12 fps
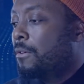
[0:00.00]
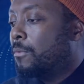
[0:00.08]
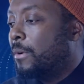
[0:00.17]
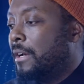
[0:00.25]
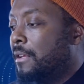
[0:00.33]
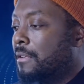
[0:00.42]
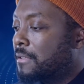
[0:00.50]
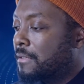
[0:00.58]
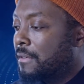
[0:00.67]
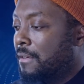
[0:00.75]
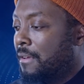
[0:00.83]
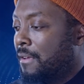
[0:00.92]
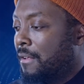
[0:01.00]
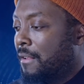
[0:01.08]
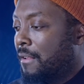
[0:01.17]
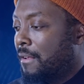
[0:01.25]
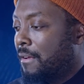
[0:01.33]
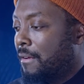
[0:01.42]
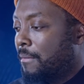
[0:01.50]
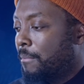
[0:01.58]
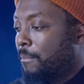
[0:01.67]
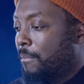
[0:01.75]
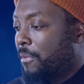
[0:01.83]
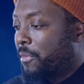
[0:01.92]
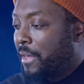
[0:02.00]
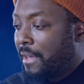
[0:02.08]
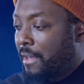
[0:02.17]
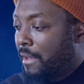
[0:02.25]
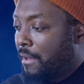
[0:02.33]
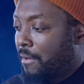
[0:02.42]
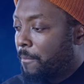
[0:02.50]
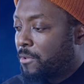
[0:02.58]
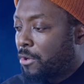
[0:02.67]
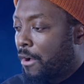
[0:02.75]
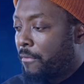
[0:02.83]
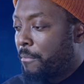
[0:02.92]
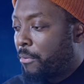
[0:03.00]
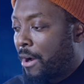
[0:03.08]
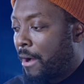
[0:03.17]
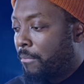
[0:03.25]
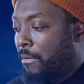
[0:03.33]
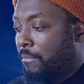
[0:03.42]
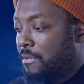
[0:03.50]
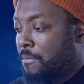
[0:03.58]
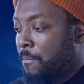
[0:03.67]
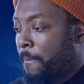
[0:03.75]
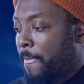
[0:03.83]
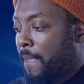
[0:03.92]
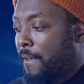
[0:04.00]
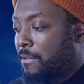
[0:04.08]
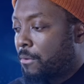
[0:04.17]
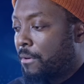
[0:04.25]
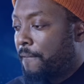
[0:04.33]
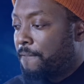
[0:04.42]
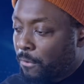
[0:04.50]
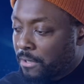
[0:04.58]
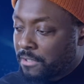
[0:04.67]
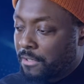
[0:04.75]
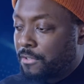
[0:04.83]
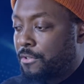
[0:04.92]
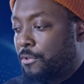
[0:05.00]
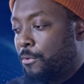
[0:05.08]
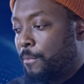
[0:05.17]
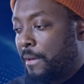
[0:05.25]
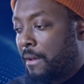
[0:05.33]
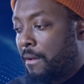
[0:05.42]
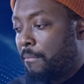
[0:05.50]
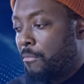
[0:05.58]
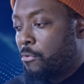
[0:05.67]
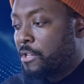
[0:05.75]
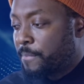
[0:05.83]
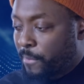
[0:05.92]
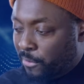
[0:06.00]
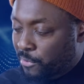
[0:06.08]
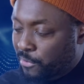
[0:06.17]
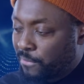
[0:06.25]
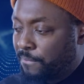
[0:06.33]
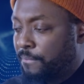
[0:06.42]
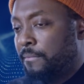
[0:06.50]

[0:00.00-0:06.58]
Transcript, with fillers: when it's thinking, solving problems, is going to force us to become more spiritual.